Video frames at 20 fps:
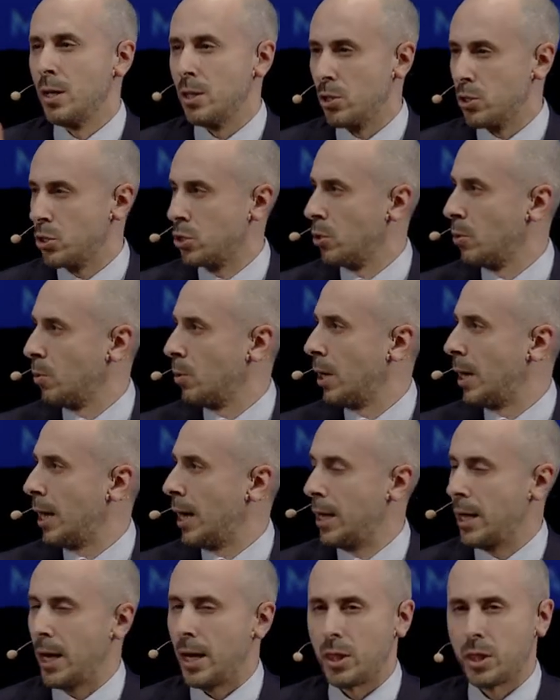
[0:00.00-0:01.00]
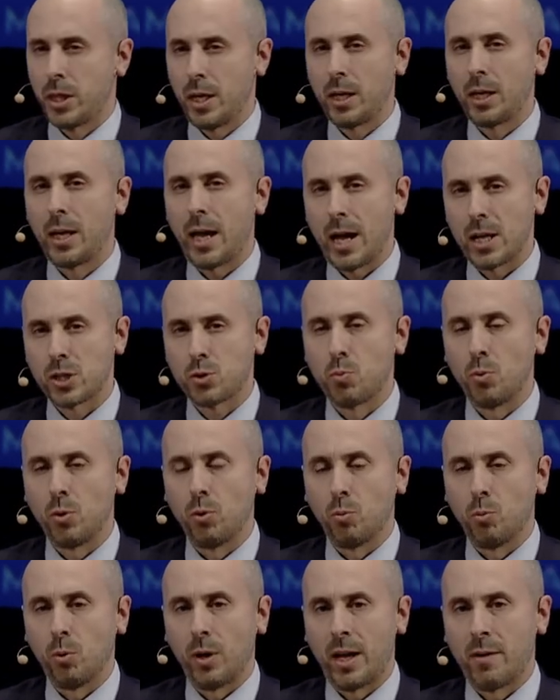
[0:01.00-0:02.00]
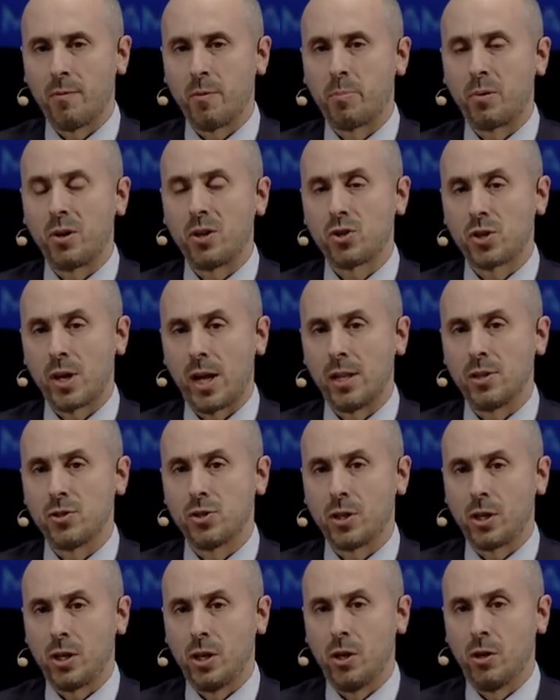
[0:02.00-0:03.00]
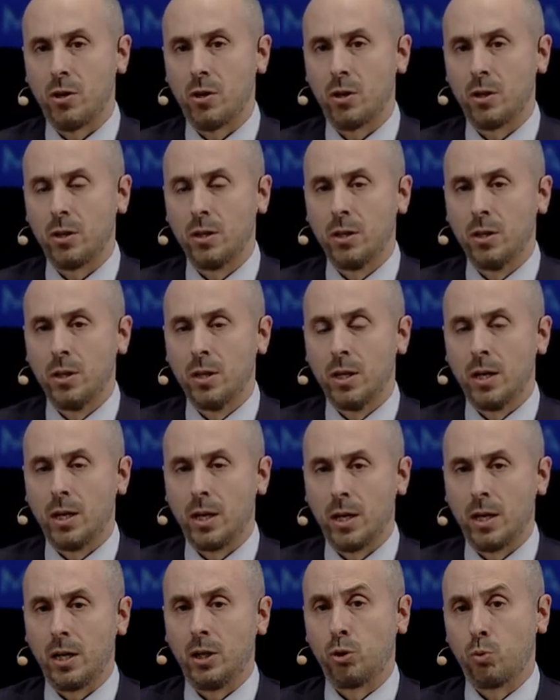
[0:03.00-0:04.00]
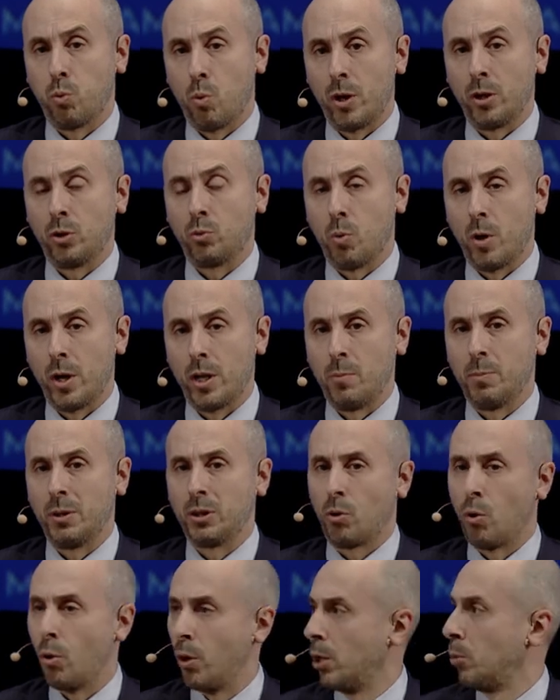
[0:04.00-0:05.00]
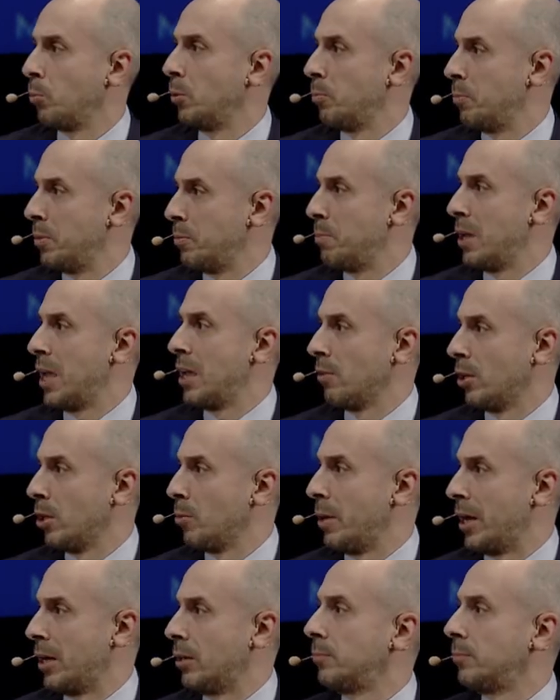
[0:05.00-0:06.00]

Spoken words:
So I think gas will have a pretty challenging year in 2020, but oil will behave a little better.